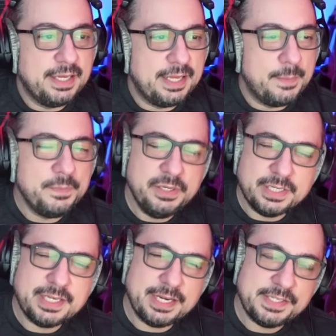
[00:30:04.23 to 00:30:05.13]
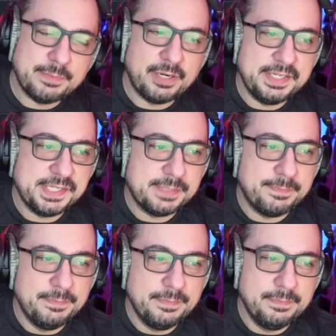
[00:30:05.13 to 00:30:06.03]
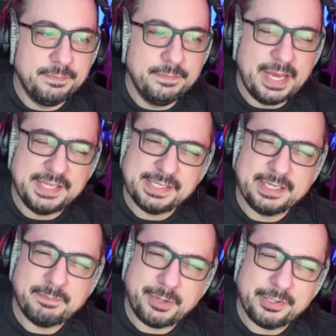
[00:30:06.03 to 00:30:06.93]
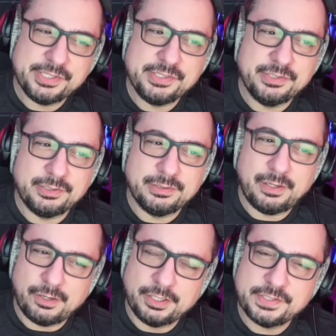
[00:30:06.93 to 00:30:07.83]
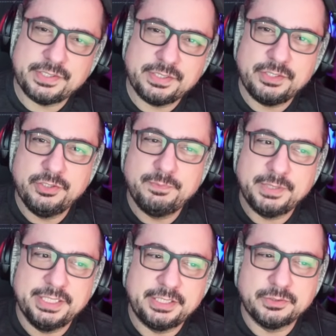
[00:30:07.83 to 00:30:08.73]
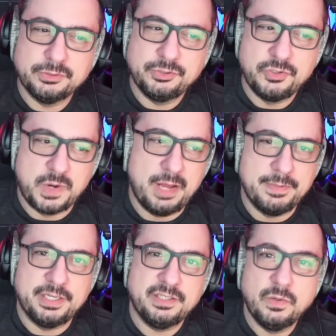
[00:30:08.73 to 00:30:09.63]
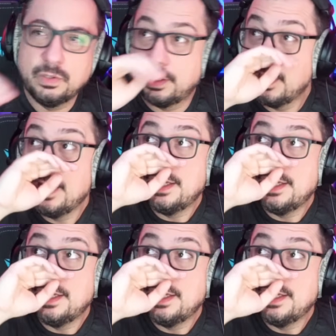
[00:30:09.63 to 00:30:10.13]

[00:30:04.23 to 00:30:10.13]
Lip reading: You can kind of summarize this as like personal arcs to political drama, or